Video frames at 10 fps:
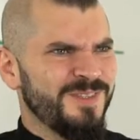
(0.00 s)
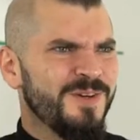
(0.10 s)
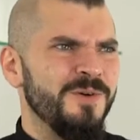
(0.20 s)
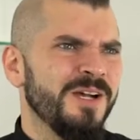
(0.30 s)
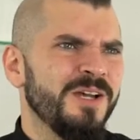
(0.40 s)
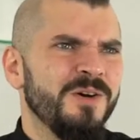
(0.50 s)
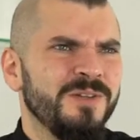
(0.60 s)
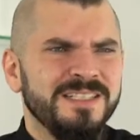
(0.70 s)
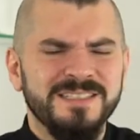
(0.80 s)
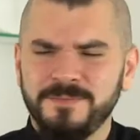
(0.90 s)

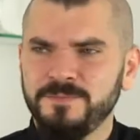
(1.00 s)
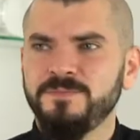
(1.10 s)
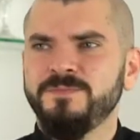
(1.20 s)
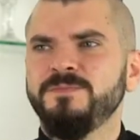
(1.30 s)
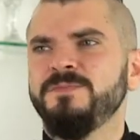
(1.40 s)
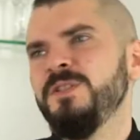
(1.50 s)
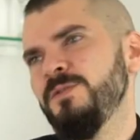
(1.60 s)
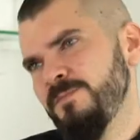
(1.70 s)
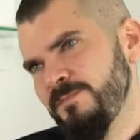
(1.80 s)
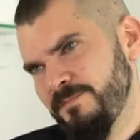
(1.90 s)
Coca-Cola and no,
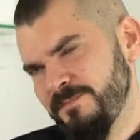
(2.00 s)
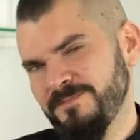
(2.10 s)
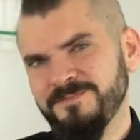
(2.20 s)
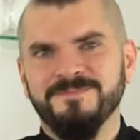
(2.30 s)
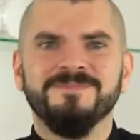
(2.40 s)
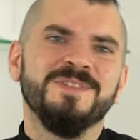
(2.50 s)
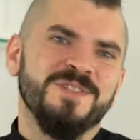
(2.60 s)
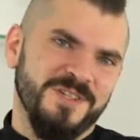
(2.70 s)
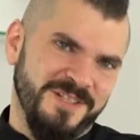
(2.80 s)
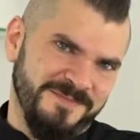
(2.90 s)

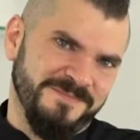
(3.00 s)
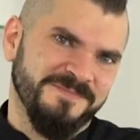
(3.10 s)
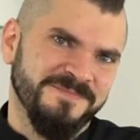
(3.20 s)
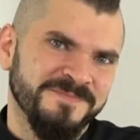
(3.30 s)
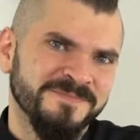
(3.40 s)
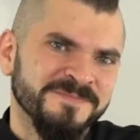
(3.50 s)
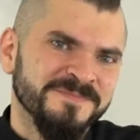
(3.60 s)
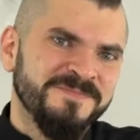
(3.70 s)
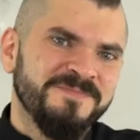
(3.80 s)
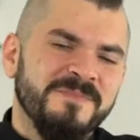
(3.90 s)
sorry.
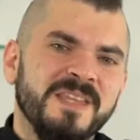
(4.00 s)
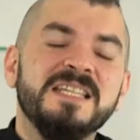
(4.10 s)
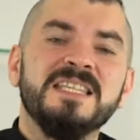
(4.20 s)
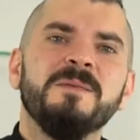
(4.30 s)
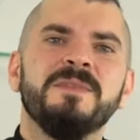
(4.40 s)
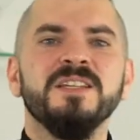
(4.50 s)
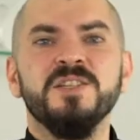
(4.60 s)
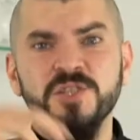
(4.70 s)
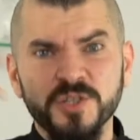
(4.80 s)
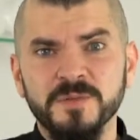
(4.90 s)
Something
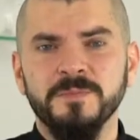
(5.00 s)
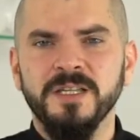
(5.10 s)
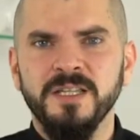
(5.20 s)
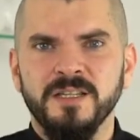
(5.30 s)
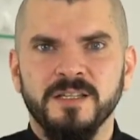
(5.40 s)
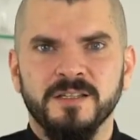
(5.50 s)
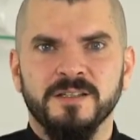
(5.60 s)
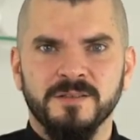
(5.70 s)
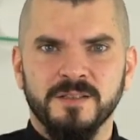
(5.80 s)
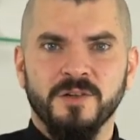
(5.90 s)
shouldn't be,
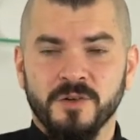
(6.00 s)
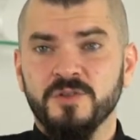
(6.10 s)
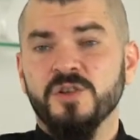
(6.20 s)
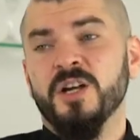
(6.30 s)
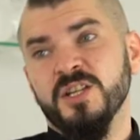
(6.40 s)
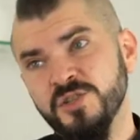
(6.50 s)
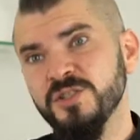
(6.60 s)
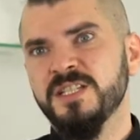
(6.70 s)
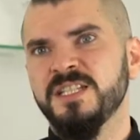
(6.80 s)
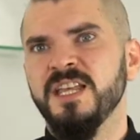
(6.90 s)
or I should
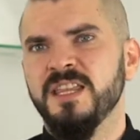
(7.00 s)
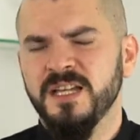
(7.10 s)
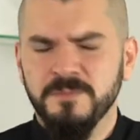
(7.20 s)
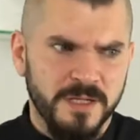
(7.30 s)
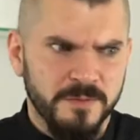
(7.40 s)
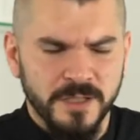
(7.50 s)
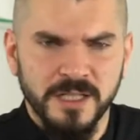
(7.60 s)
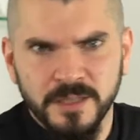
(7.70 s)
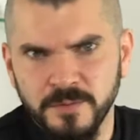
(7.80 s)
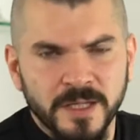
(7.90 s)
say that, but I will
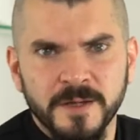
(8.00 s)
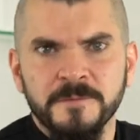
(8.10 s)
anyway.